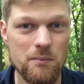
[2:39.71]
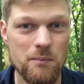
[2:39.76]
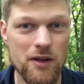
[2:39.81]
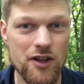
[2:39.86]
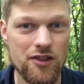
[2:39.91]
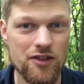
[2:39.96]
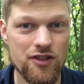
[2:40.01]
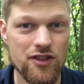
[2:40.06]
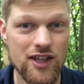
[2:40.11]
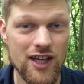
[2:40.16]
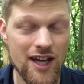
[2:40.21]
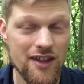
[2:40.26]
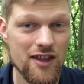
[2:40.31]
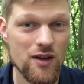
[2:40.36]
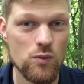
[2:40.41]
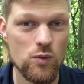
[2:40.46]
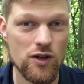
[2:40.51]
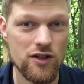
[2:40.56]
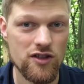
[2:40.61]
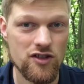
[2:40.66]
but the
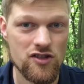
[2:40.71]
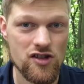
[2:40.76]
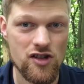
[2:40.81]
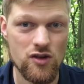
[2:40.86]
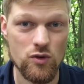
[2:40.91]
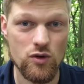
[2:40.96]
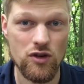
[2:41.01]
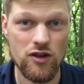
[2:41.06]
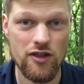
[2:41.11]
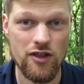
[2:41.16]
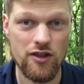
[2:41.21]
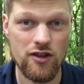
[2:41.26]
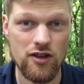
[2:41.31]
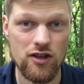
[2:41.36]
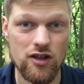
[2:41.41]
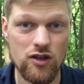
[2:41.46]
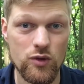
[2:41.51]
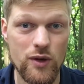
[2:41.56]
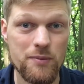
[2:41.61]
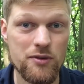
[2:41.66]
other one is
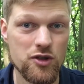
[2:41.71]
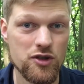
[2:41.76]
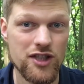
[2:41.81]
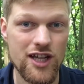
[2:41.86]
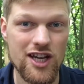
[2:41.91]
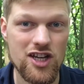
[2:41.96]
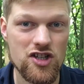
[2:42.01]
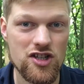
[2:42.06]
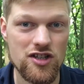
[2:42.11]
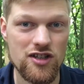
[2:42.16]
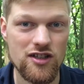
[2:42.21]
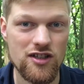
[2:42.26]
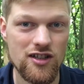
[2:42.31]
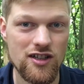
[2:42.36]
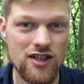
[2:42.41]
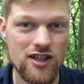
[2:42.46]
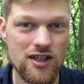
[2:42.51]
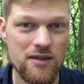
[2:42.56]
the reputation.